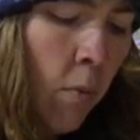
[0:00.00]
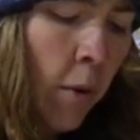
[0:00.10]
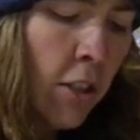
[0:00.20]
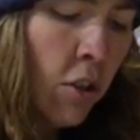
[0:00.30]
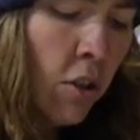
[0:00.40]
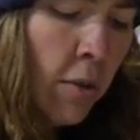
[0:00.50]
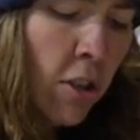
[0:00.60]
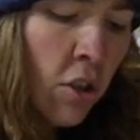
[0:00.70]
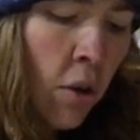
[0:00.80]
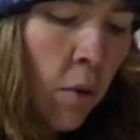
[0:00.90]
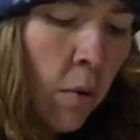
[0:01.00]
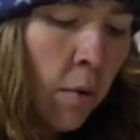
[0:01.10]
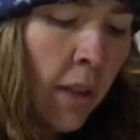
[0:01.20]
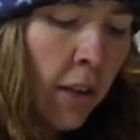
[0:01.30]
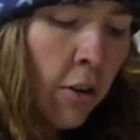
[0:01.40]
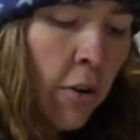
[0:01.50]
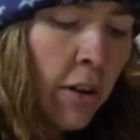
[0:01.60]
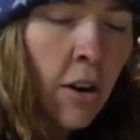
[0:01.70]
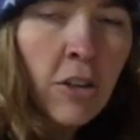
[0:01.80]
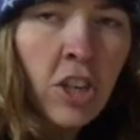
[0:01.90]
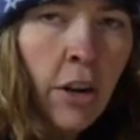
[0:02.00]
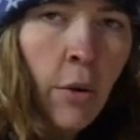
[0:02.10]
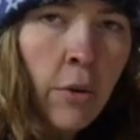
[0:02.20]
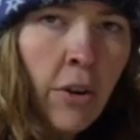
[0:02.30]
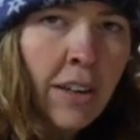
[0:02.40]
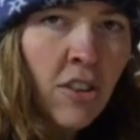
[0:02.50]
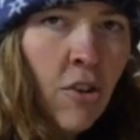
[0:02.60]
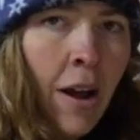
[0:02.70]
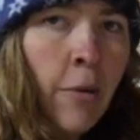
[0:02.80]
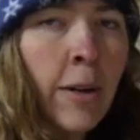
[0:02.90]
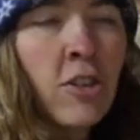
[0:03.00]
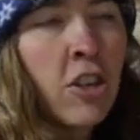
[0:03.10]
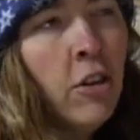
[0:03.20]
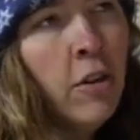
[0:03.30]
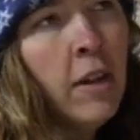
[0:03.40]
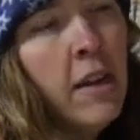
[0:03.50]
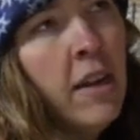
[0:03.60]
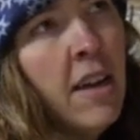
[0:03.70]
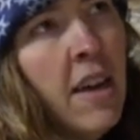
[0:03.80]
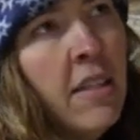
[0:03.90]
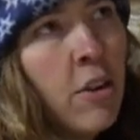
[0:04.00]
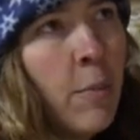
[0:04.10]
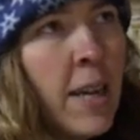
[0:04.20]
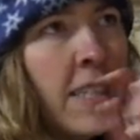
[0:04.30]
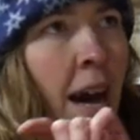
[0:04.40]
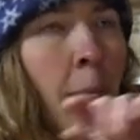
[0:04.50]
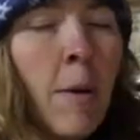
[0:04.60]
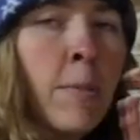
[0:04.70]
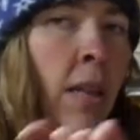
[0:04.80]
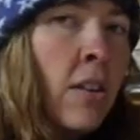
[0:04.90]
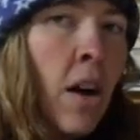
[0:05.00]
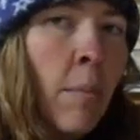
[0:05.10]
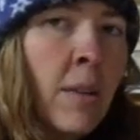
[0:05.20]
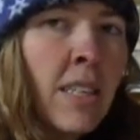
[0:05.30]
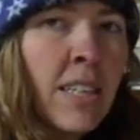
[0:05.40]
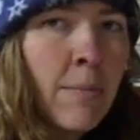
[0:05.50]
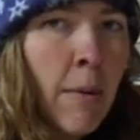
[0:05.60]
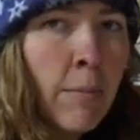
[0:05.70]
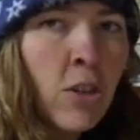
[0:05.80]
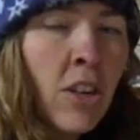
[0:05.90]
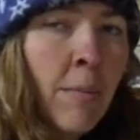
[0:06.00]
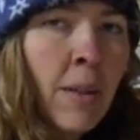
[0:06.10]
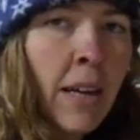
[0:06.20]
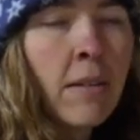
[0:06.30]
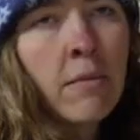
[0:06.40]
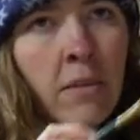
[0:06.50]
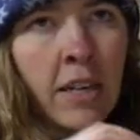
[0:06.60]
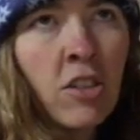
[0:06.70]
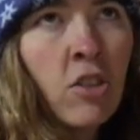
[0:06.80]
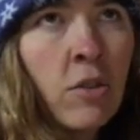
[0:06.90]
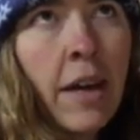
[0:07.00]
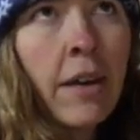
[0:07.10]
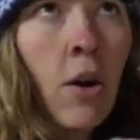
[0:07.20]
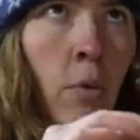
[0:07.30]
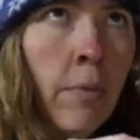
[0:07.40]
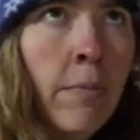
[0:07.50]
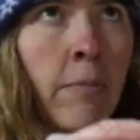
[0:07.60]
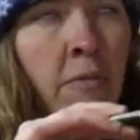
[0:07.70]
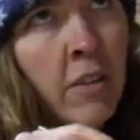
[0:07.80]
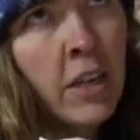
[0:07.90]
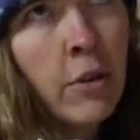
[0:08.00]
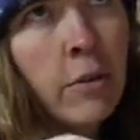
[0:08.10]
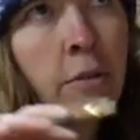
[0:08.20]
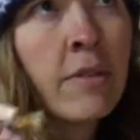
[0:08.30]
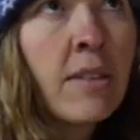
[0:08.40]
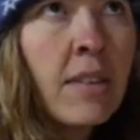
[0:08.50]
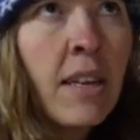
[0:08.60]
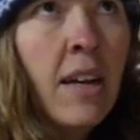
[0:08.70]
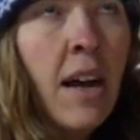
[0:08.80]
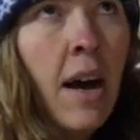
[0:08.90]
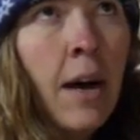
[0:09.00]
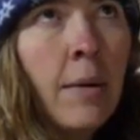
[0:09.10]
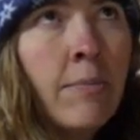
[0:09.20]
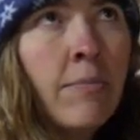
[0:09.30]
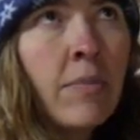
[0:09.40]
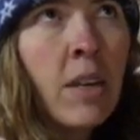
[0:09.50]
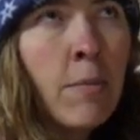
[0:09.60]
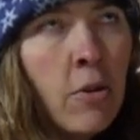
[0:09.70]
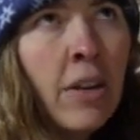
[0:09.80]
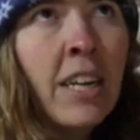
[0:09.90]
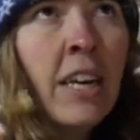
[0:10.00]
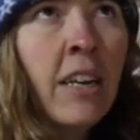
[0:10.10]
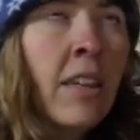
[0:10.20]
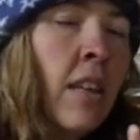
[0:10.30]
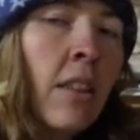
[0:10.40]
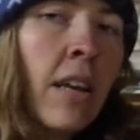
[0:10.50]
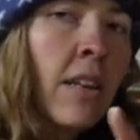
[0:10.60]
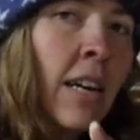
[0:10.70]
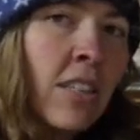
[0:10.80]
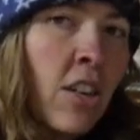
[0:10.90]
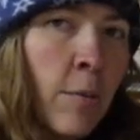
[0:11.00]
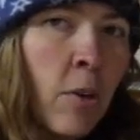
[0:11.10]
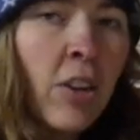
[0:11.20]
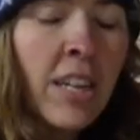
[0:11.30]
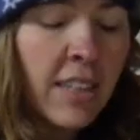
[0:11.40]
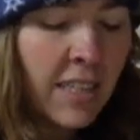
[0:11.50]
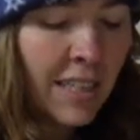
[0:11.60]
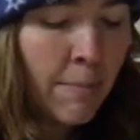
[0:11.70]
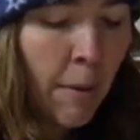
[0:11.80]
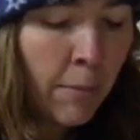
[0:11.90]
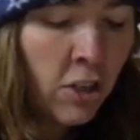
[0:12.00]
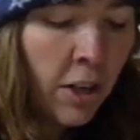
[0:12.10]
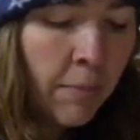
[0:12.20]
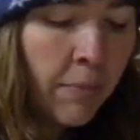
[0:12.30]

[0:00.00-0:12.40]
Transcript: what you do is you go, like you're going to our channel, Christ and our channel, and there will be a tab up at the top that says membership, like next to like home videos, um, community, and then like next to community, it says membership.